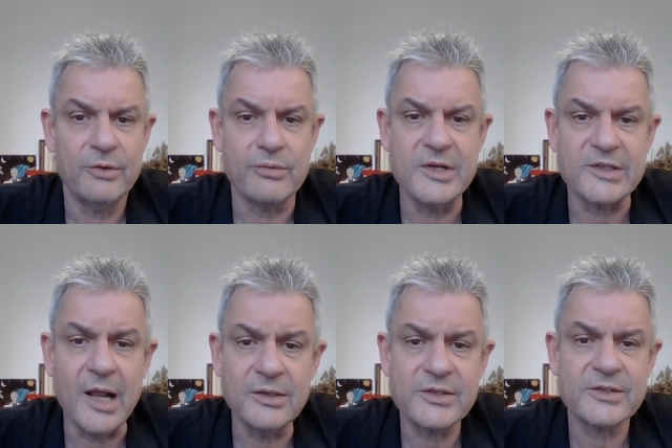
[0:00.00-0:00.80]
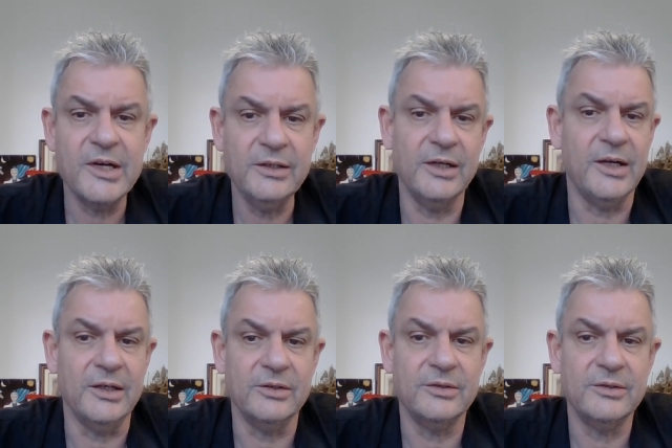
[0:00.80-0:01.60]
results
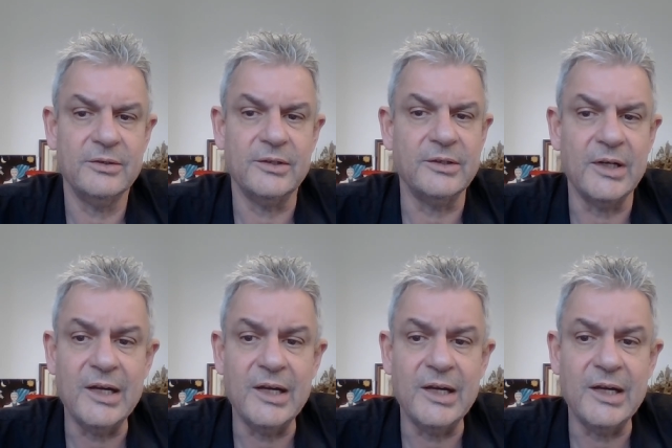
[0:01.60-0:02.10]
indicated that the